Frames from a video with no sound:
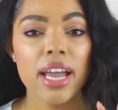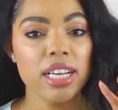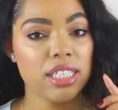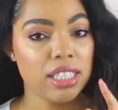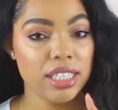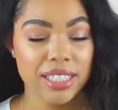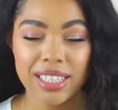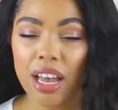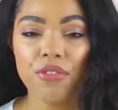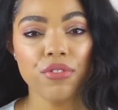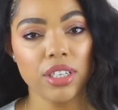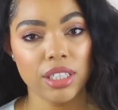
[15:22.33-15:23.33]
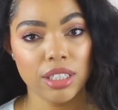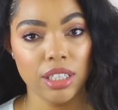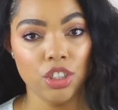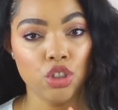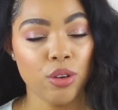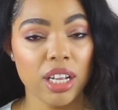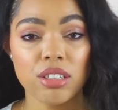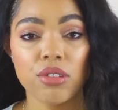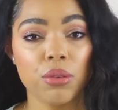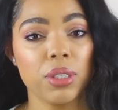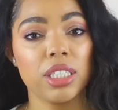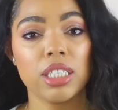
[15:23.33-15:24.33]
It's definitely
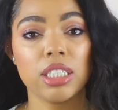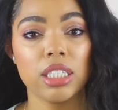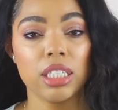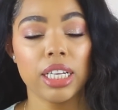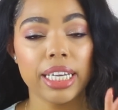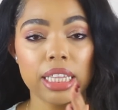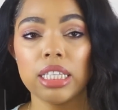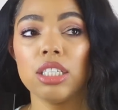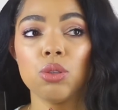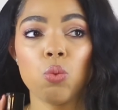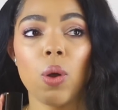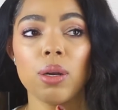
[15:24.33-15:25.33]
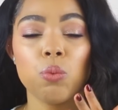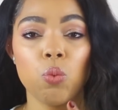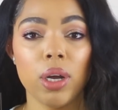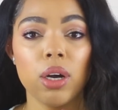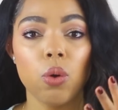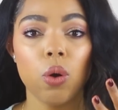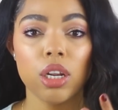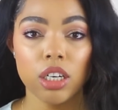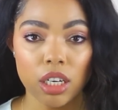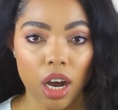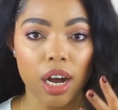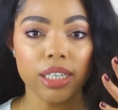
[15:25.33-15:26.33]
transfer resistant. Like this one will
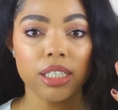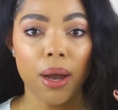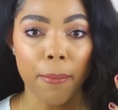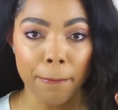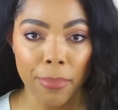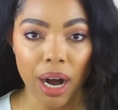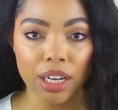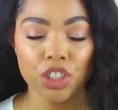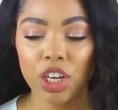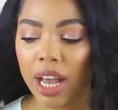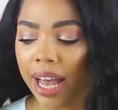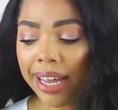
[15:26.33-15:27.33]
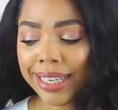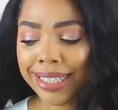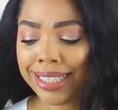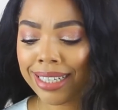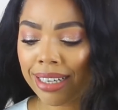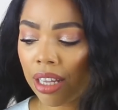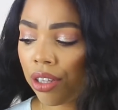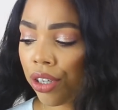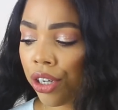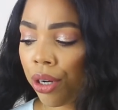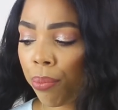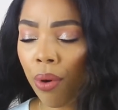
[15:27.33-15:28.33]
not budge. And it is
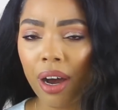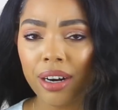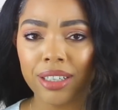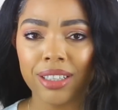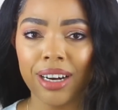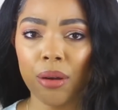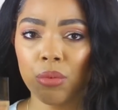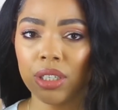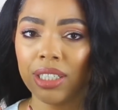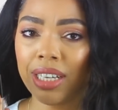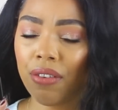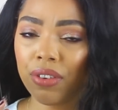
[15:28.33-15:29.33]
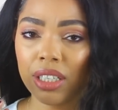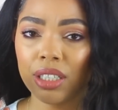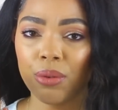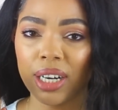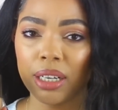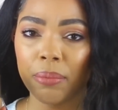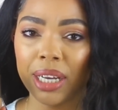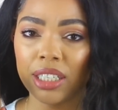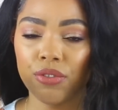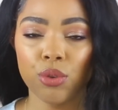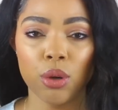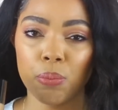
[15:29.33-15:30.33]
another product that I would definitely recommend
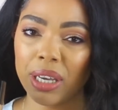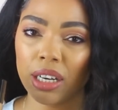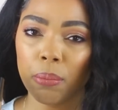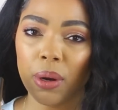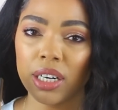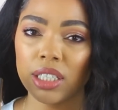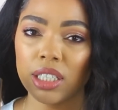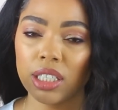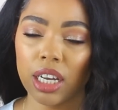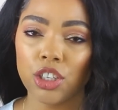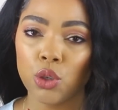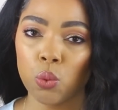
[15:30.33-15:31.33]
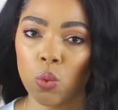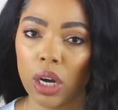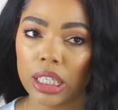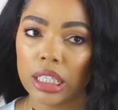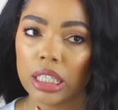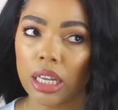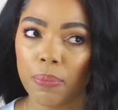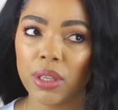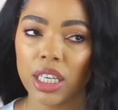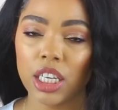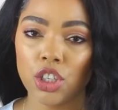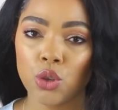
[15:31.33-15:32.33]
if you're a makeup artist and you want
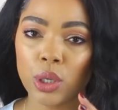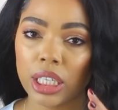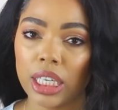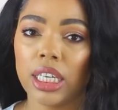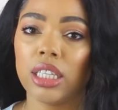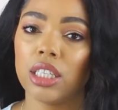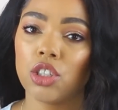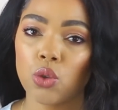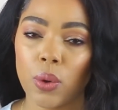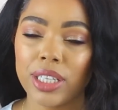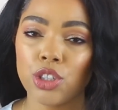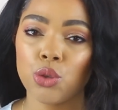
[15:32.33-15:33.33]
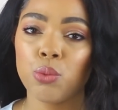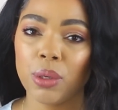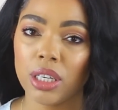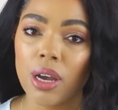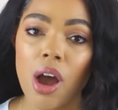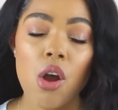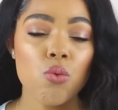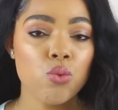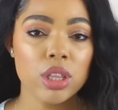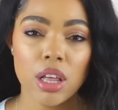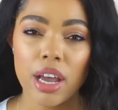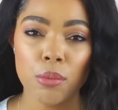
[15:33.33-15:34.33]
something in your kit that's going to be
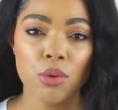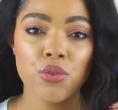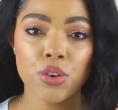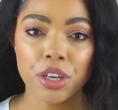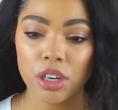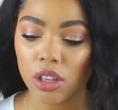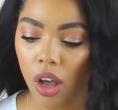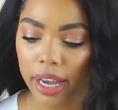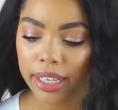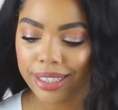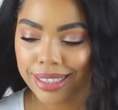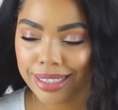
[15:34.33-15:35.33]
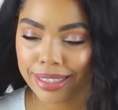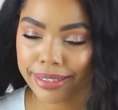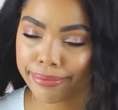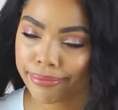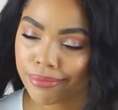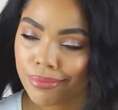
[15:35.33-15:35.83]
reliable for your clients.